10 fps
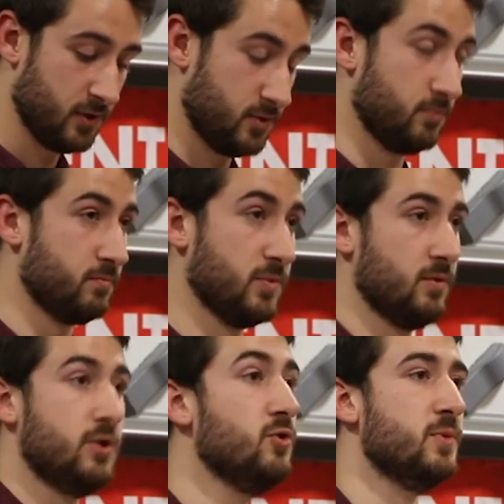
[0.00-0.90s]
to
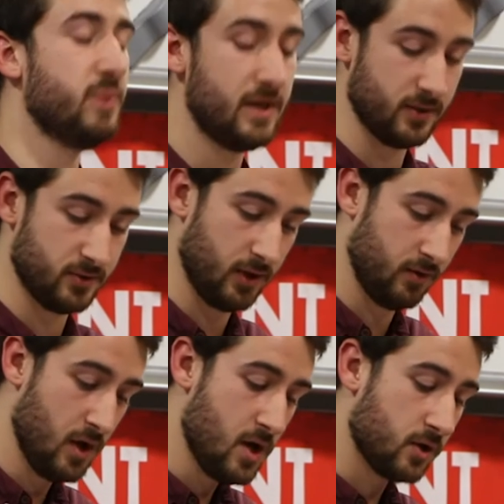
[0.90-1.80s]
human beings. You
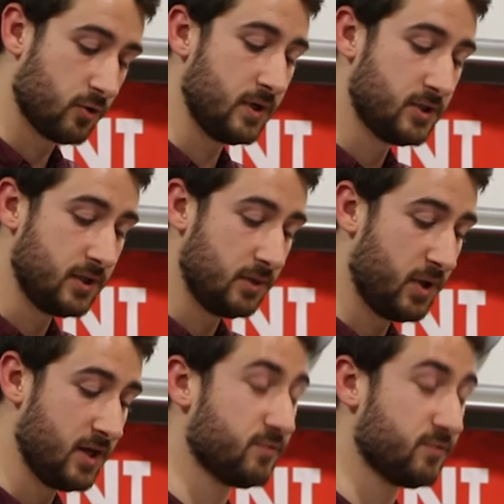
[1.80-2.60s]
know, Greek GDP has